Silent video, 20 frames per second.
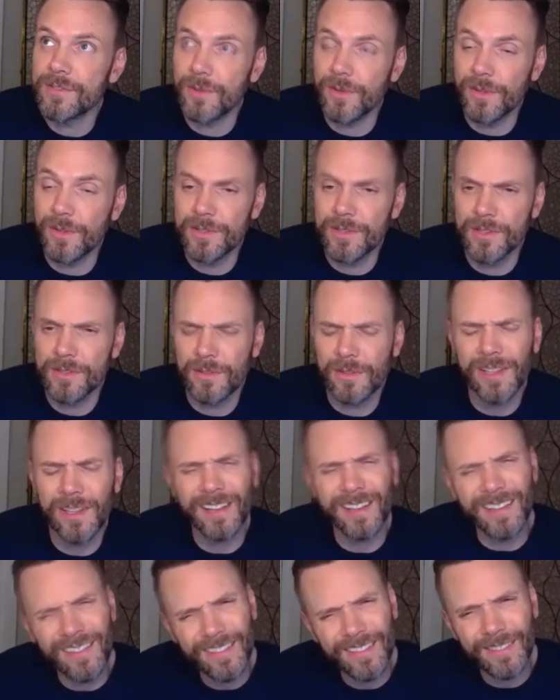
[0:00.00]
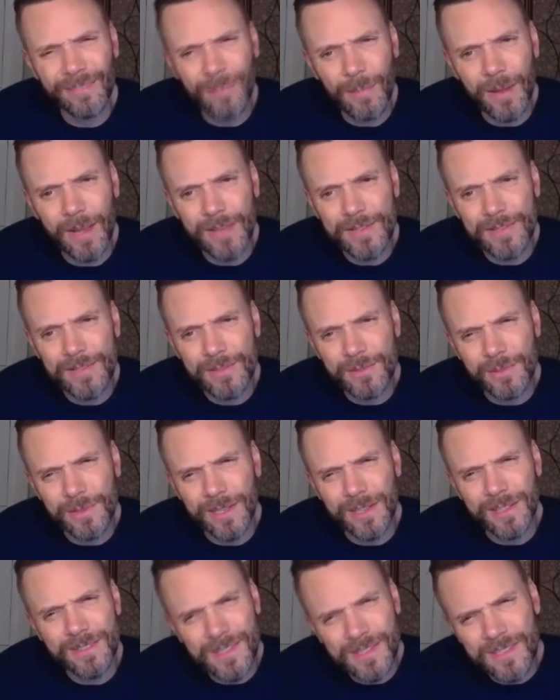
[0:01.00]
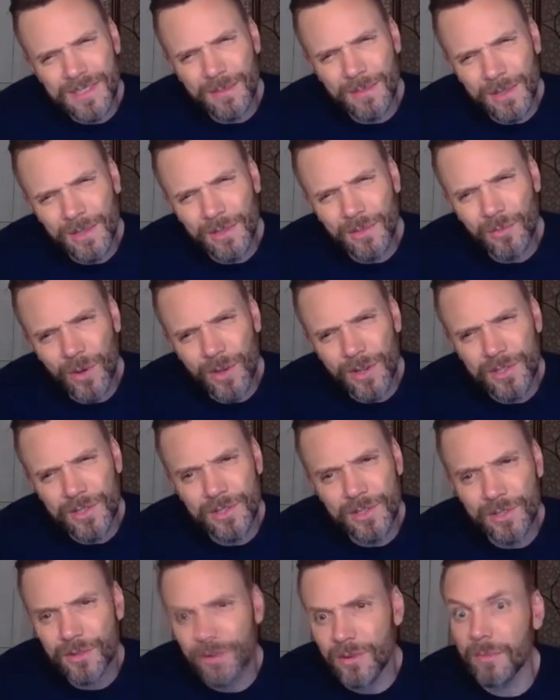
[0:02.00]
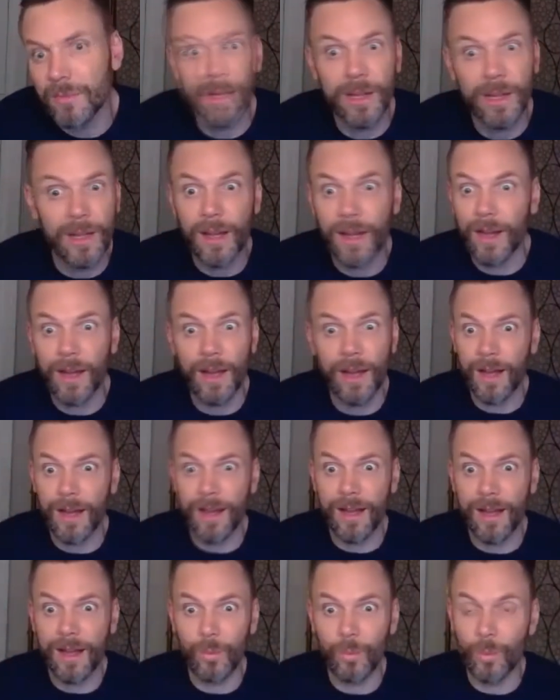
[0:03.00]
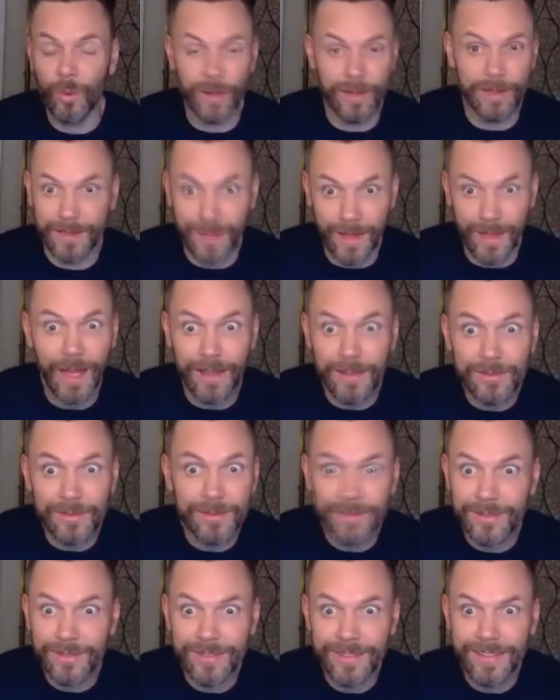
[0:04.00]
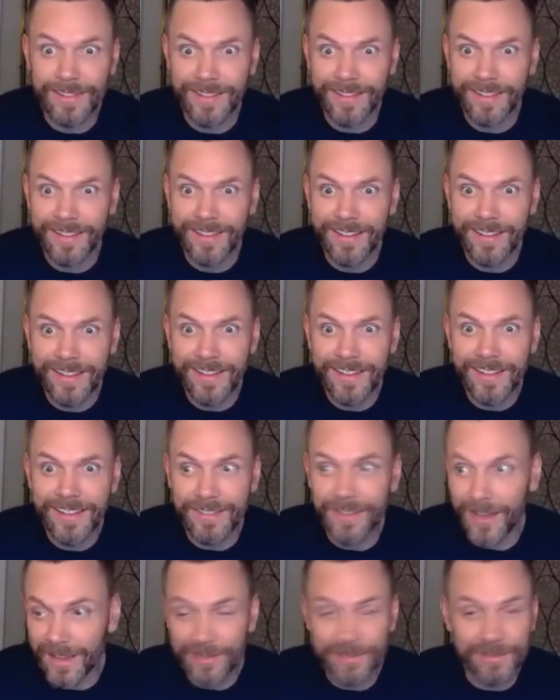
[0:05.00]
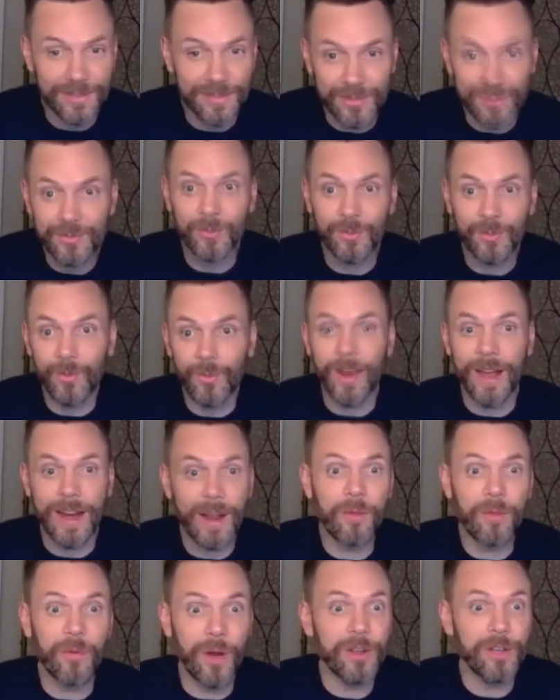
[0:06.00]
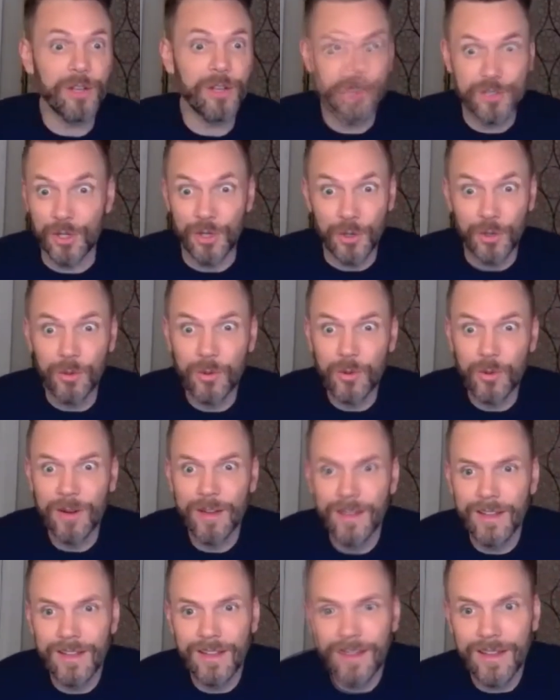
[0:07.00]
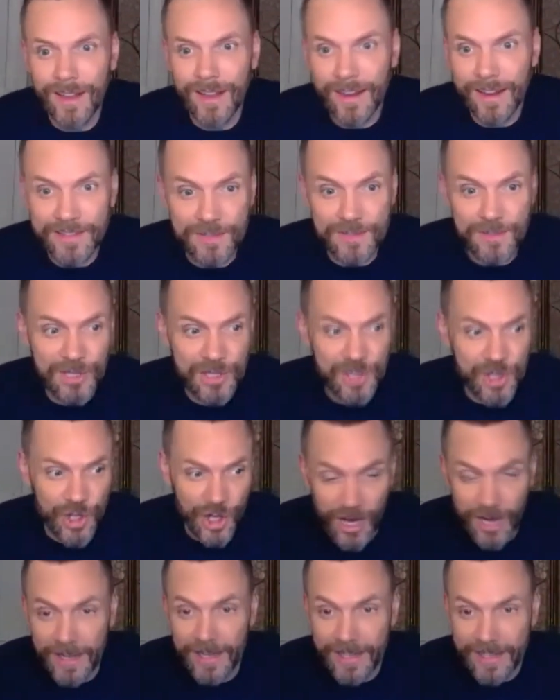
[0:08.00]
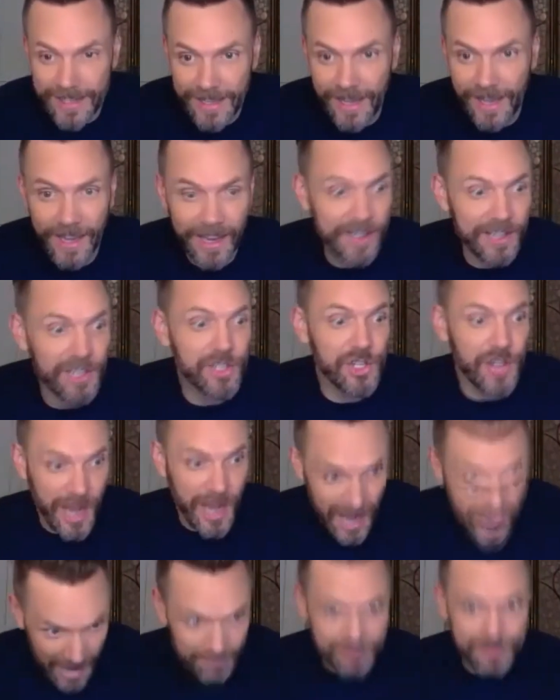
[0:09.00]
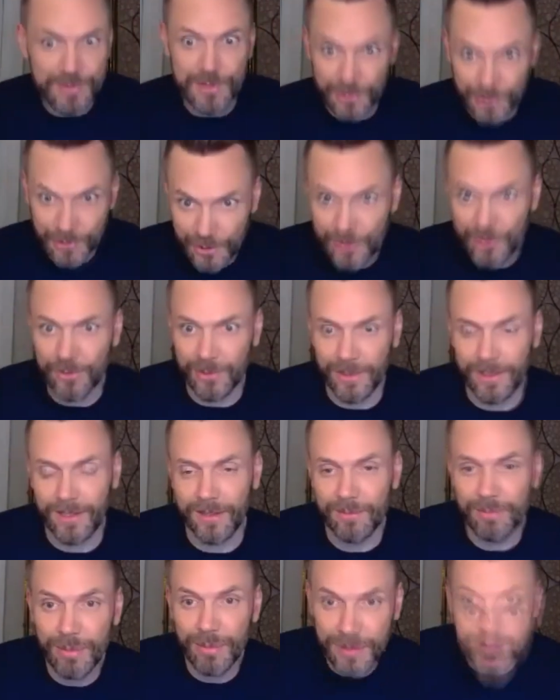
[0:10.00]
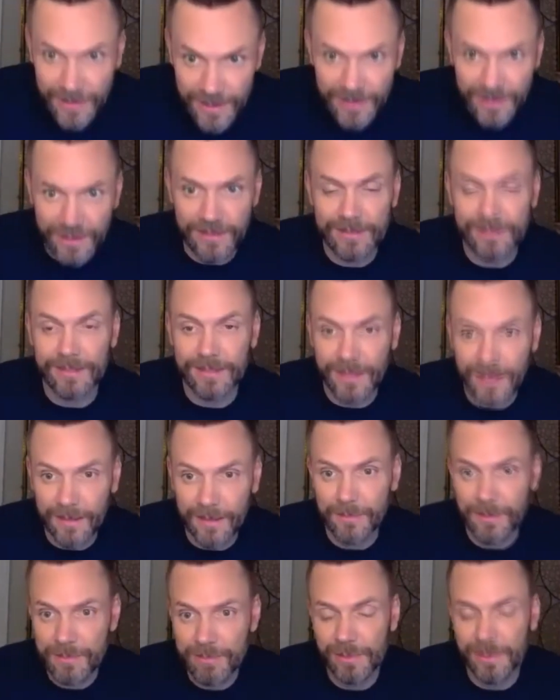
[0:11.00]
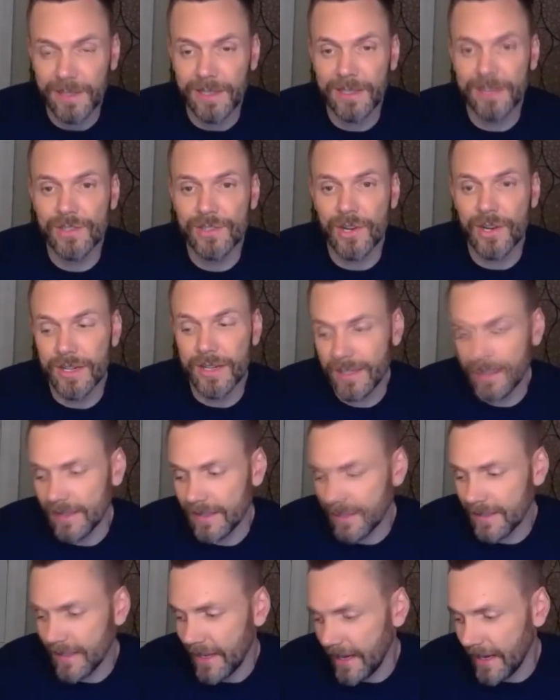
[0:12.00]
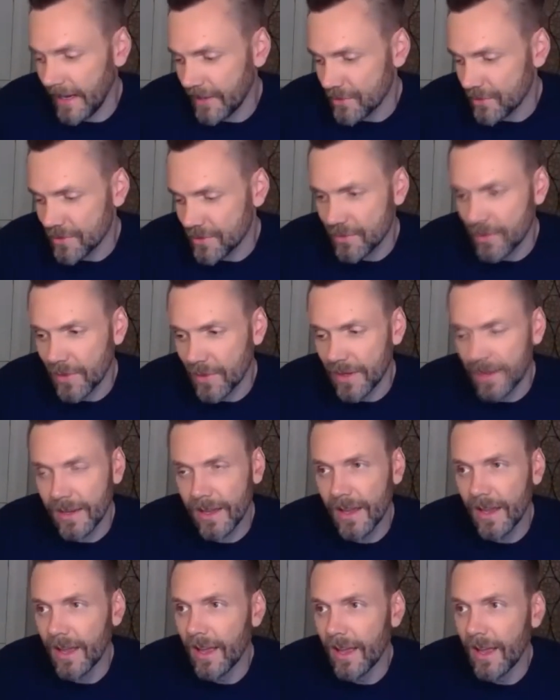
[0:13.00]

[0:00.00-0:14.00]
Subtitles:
it's one of those things where, like, my agents were like, is this something you'd want to do? I'm like, yes, it's what I want to do. I get to be Johnny Cage? Absolutely. Please let me play Johnny Cage. It was like